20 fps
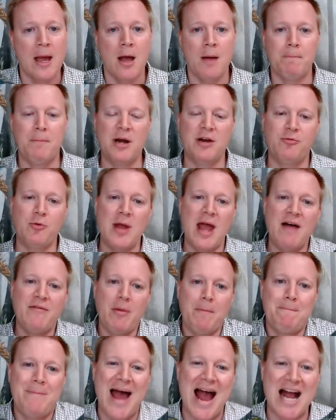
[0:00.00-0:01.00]
But if we have a
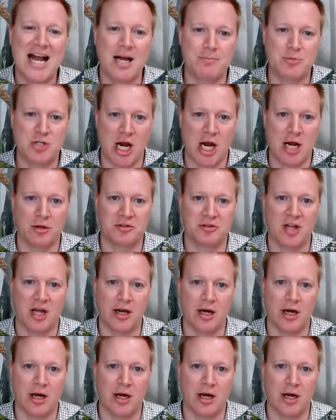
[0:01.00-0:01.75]
backup channel set